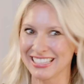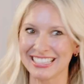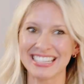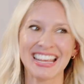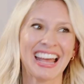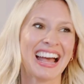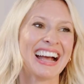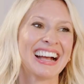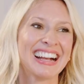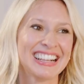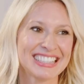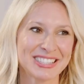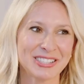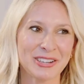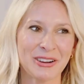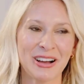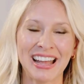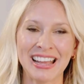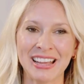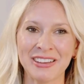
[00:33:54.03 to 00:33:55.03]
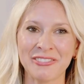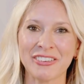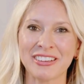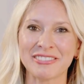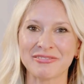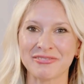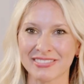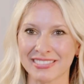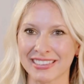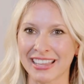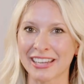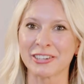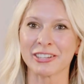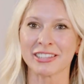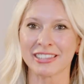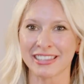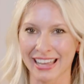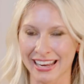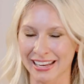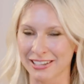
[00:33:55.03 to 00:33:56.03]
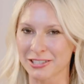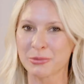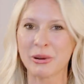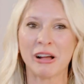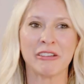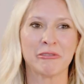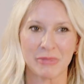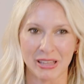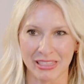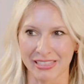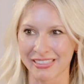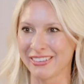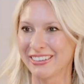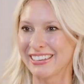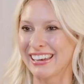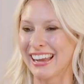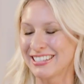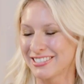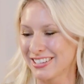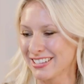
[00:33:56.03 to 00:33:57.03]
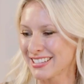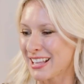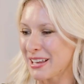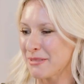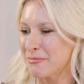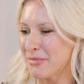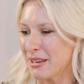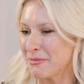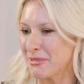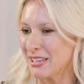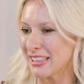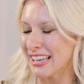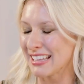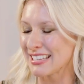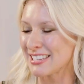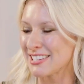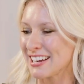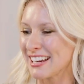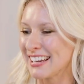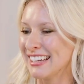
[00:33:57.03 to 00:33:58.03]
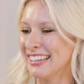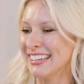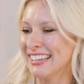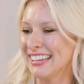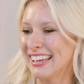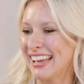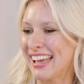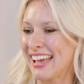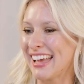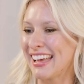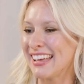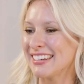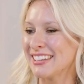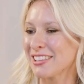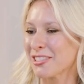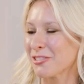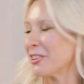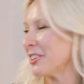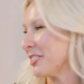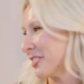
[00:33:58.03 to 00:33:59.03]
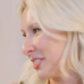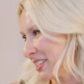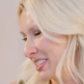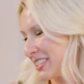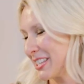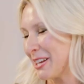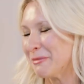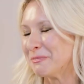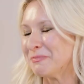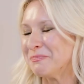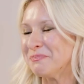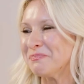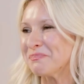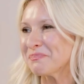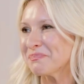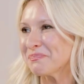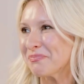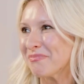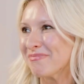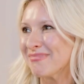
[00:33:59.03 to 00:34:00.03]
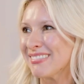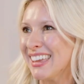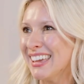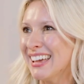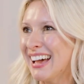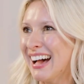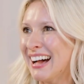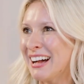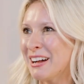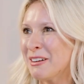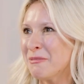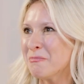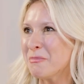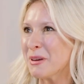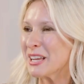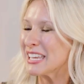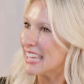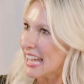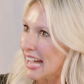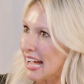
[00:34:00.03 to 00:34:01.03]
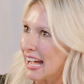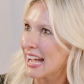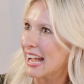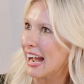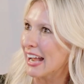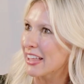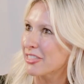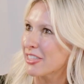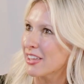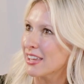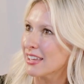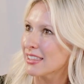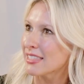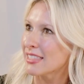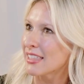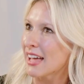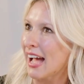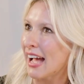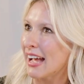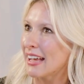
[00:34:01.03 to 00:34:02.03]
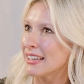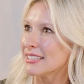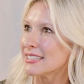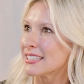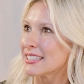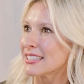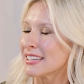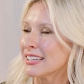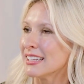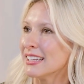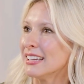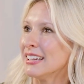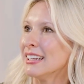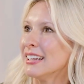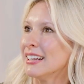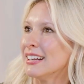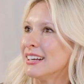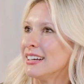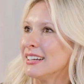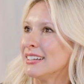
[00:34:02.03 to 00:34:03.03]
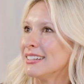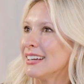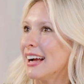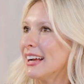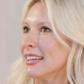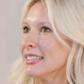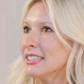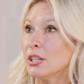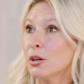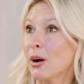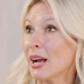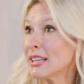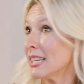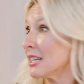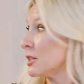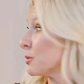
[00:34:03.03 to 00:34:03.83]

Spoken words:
Yeah. So I have literally like a 12-month-old. I just had a baby last year and a 3-year-old. So, but yeah, I think that, I take